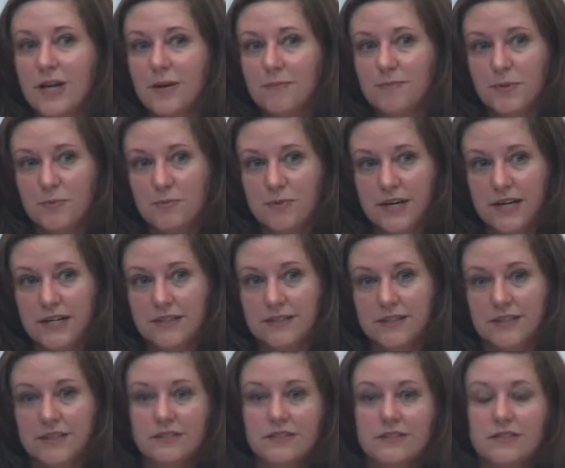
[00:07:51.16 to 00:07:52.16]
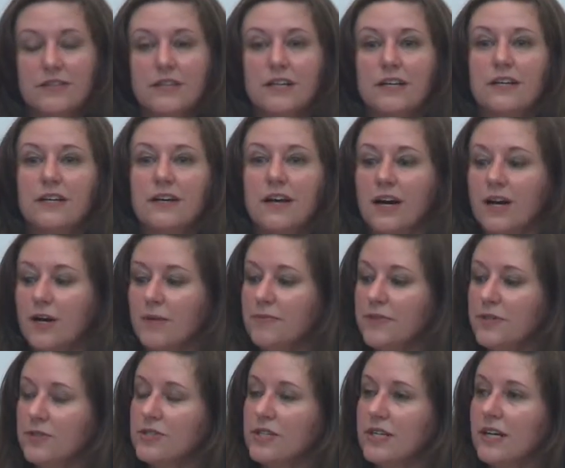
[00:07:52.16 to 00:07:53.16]
stopped the practice.
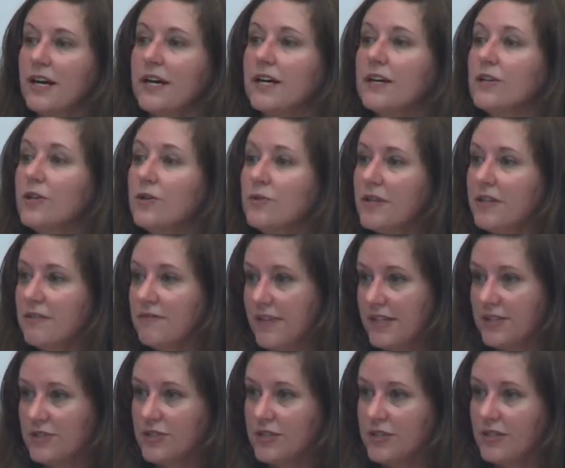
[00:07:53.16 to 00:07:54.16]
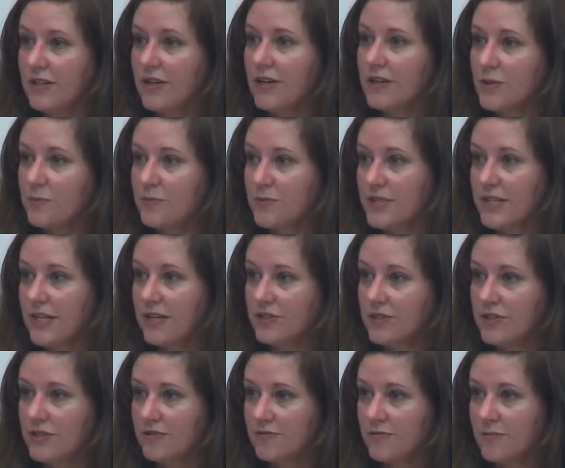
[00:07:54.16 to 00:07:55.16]
There's an ILO convention on the
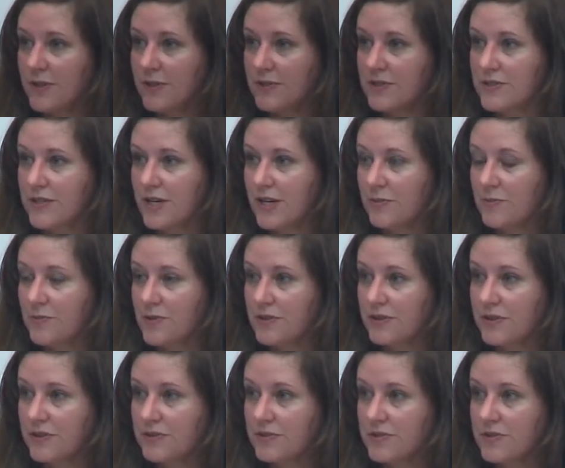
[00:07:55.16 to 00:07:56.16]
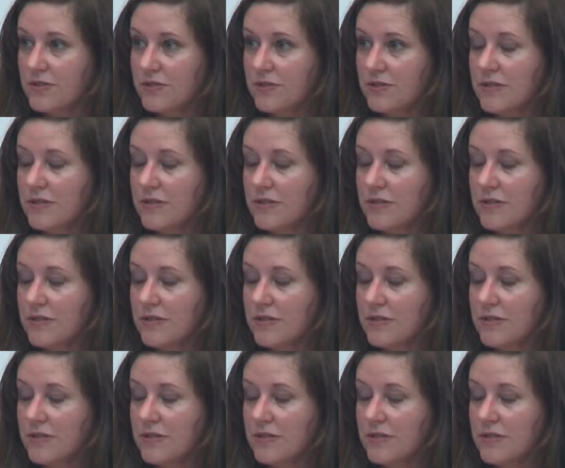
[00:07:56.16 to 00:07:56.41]
protection of maritime workers.